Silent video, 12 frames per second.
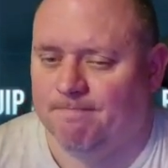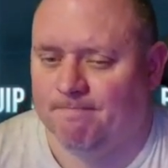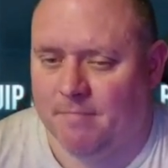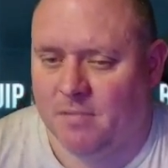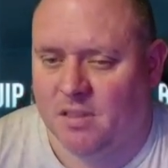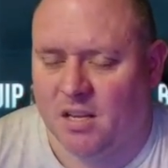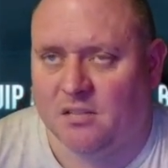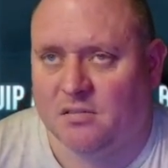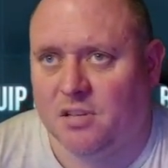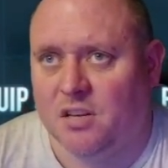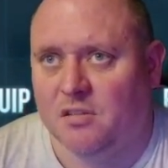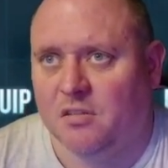that's
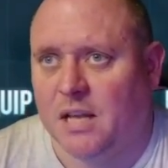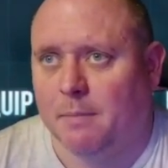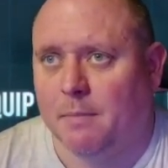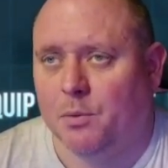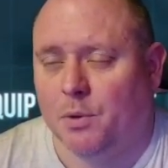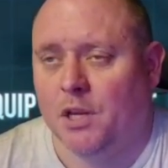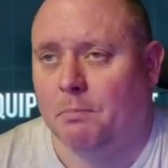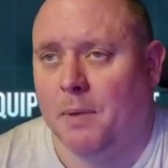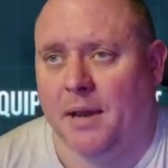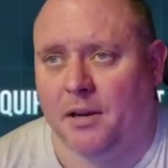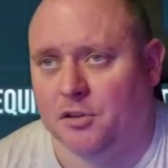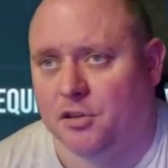decent damage when you
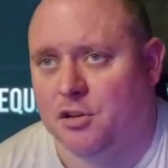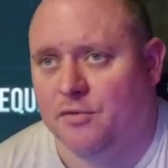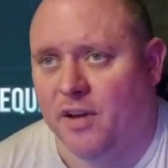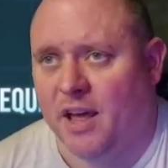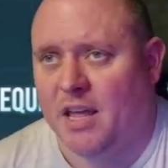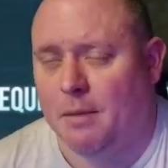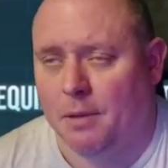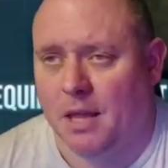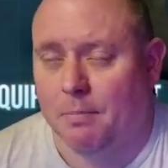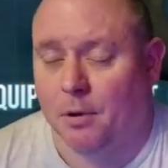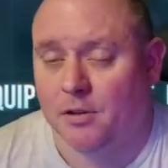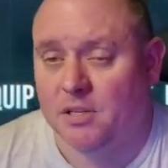combine the 2 for 8 ability
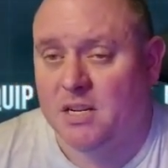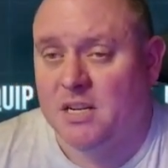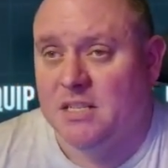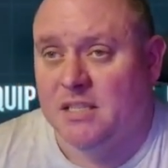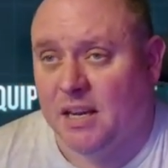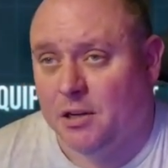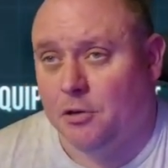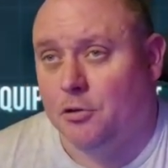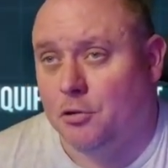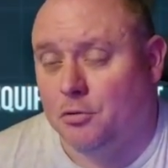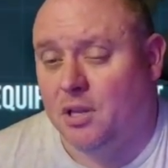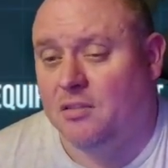points. That can do
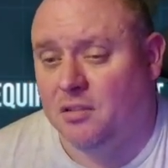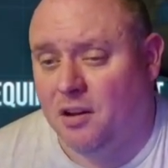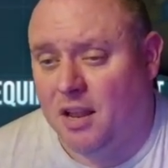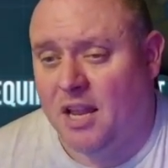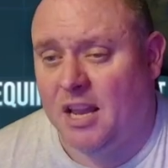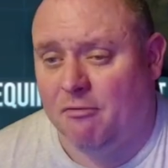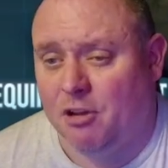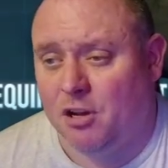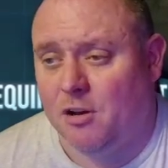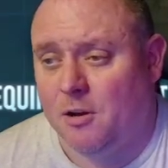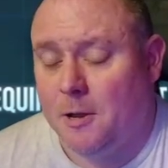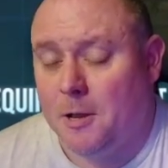decent in an
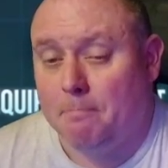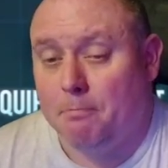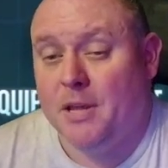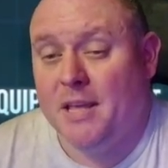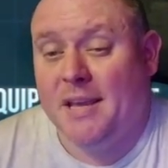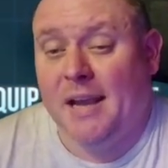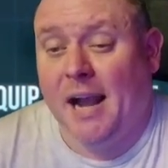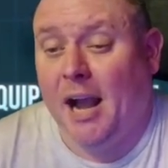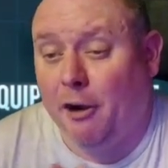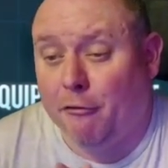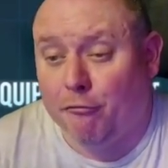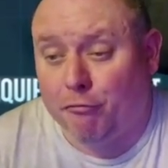area, but he
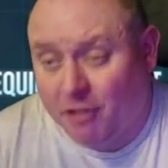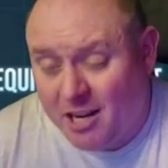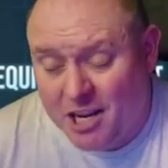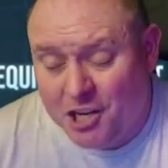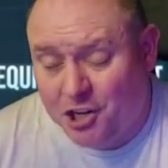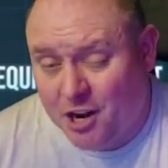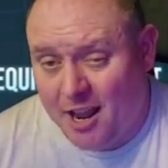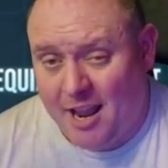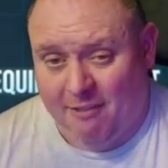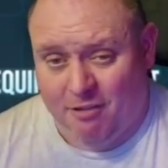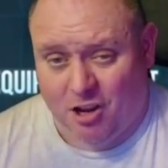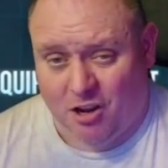can't reach an
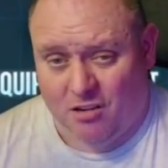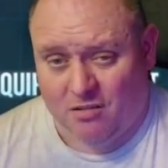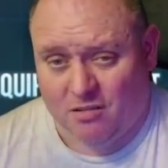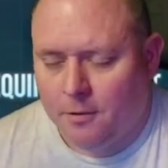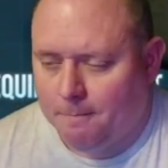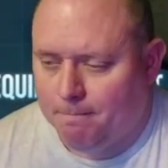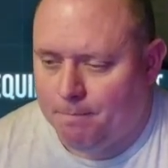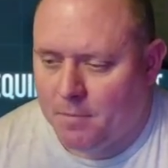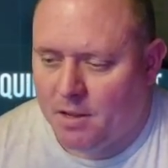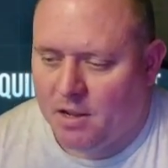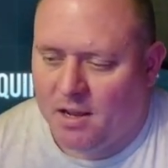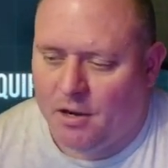area.
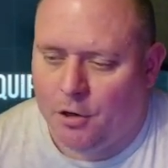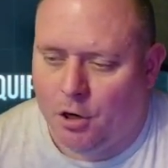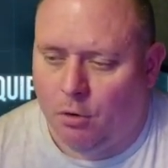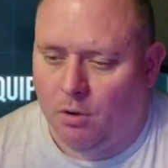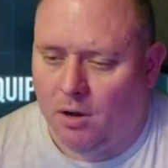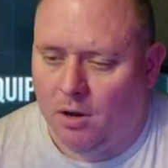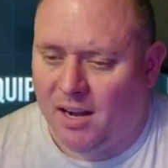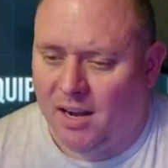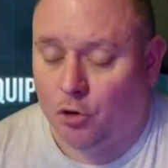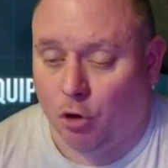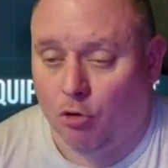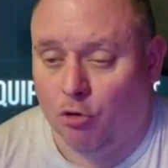And, I
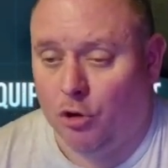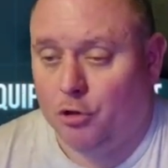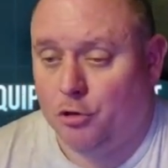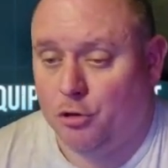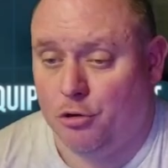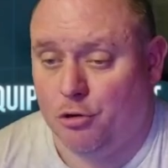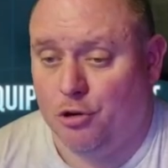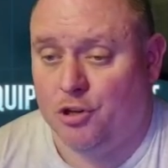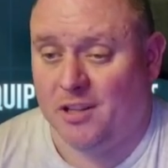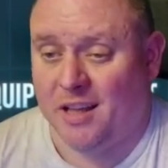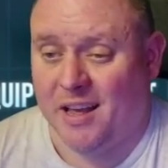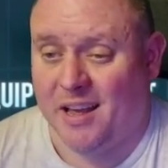don't usually